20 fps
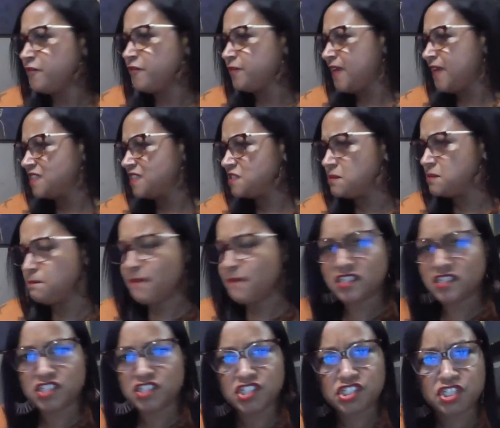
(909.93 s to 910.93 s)
get some
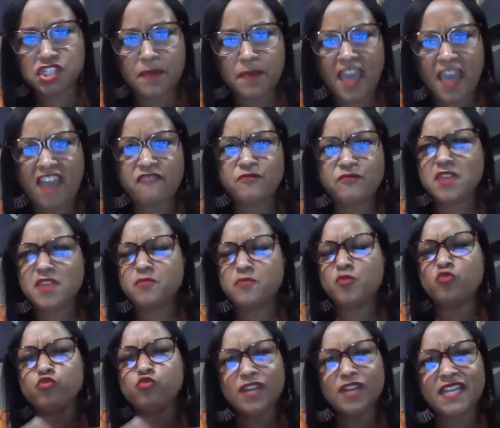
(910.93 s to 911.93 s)
mentorship, have people
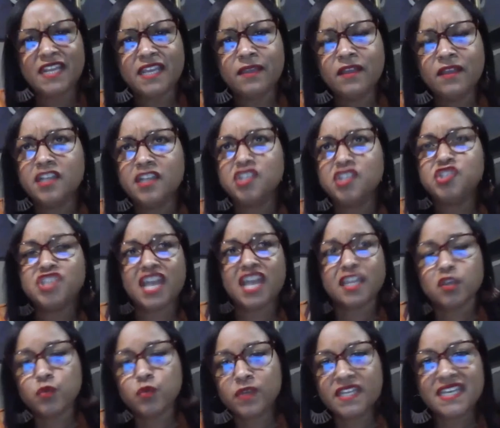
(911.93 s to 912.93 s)
really
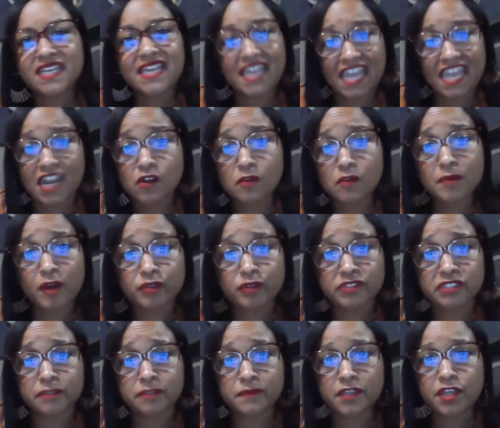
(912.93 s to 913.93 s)
genuinely care about
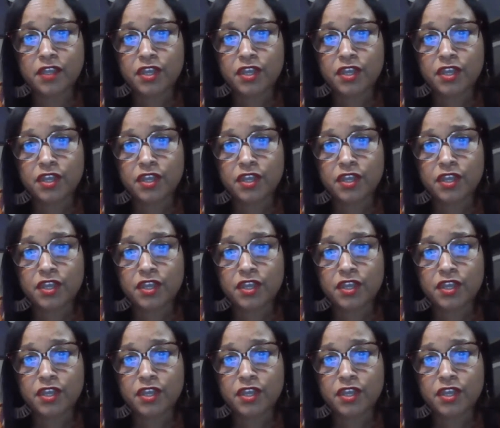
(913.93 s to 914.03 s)
them,